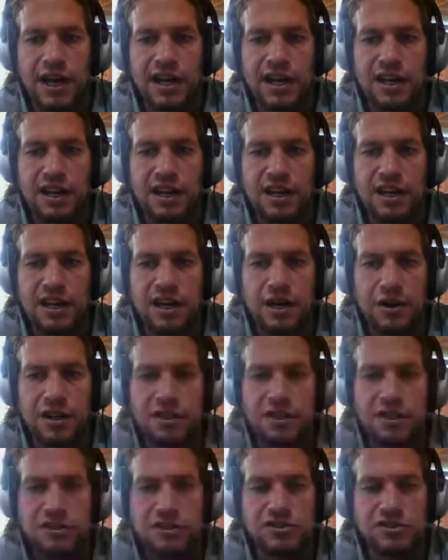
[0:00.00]
organic
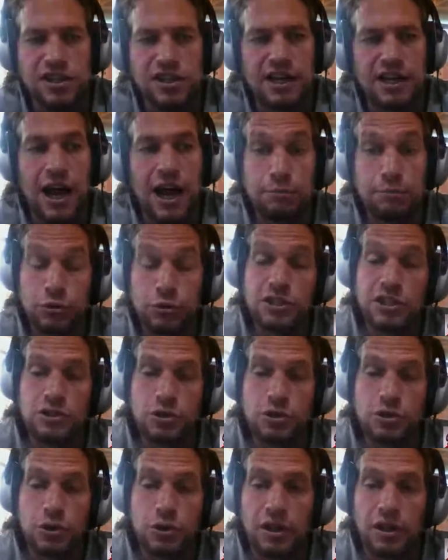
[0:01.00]
gardens, they had
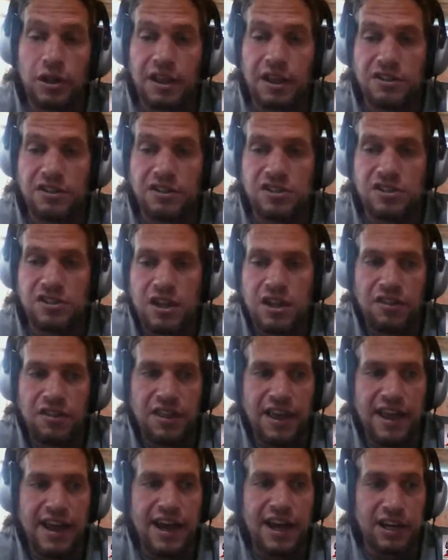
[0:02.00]
composting toilets,
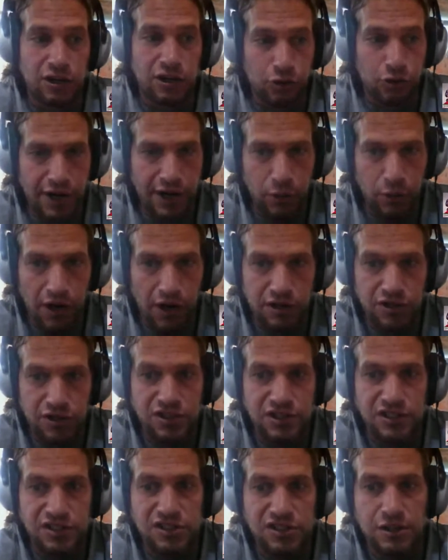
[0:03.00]
they had gray water
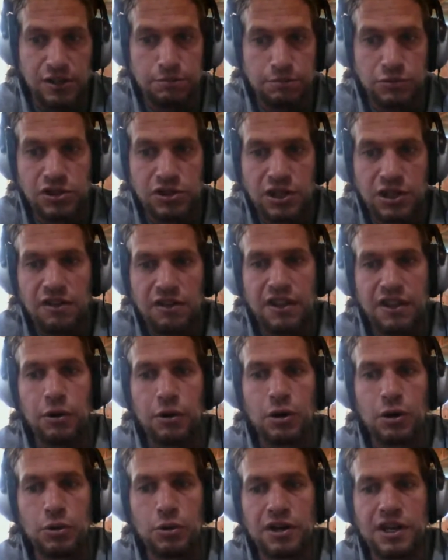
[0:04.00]
systems, they
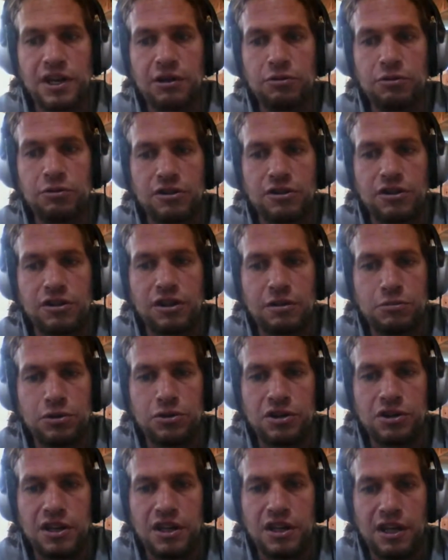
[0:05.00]
were working with their
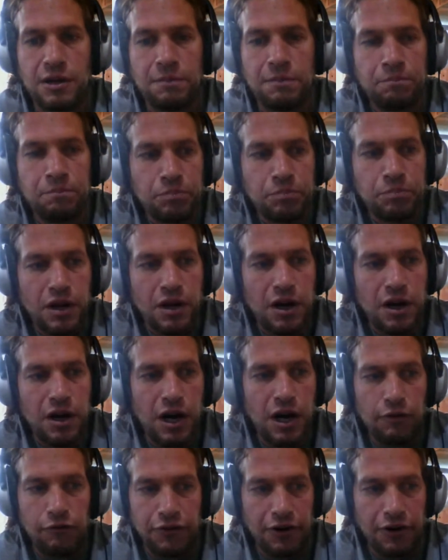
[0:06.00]
community,
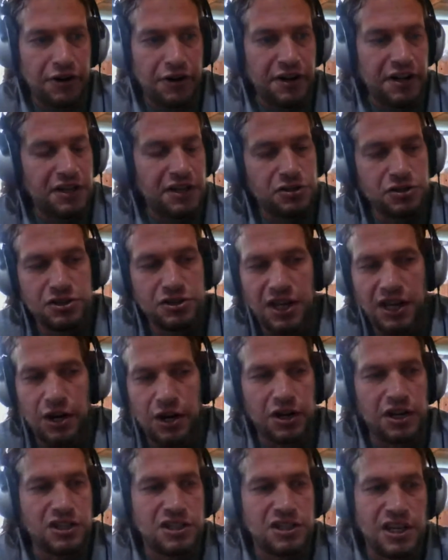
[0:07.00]
very interesting
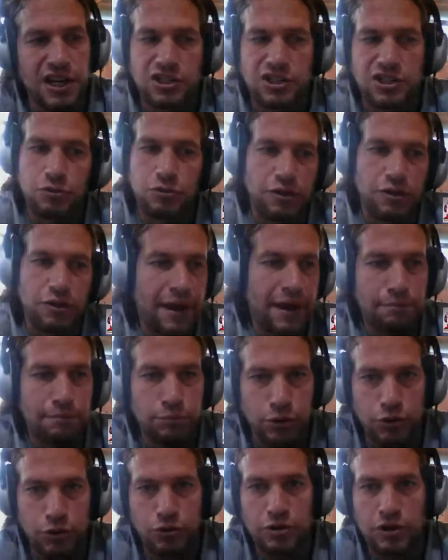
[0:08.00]
architecture with
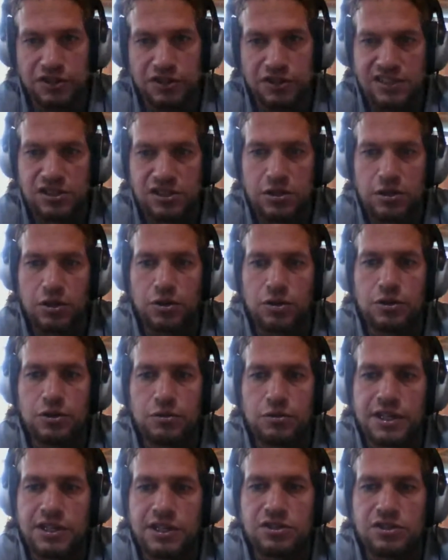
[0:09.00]
bamboo because that's their
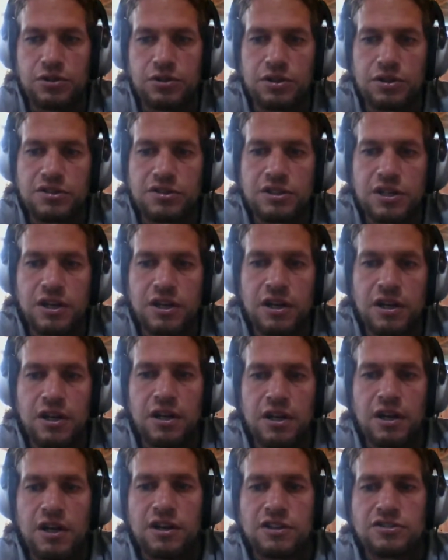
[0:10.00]
local resource.
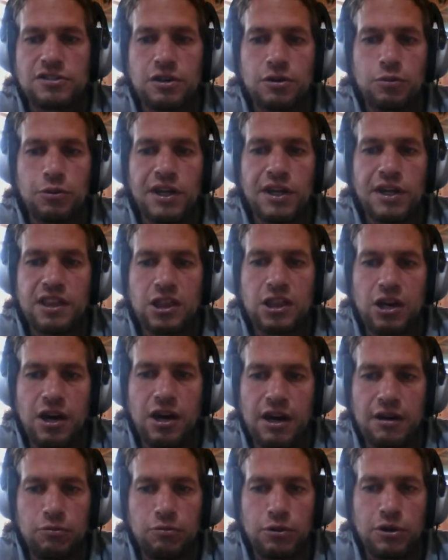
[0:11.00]
So we
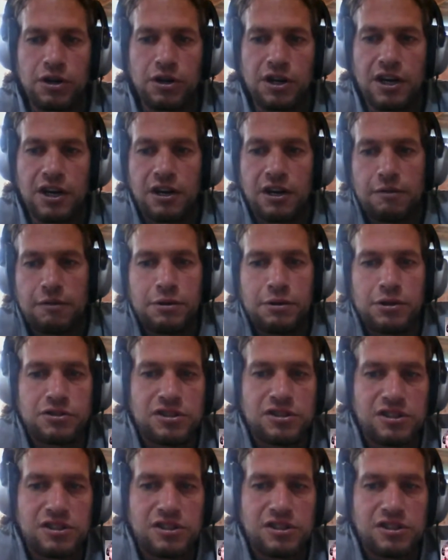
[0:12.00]
thought we're going to
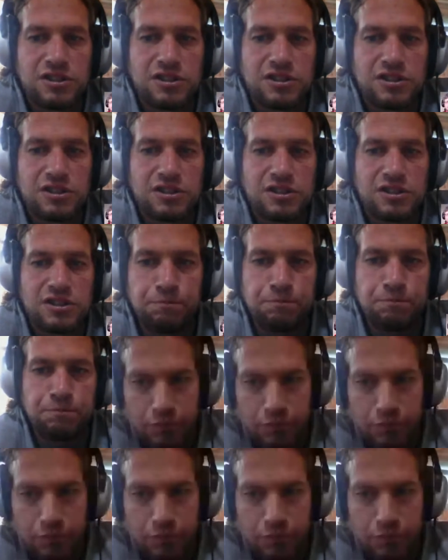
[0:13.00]
build something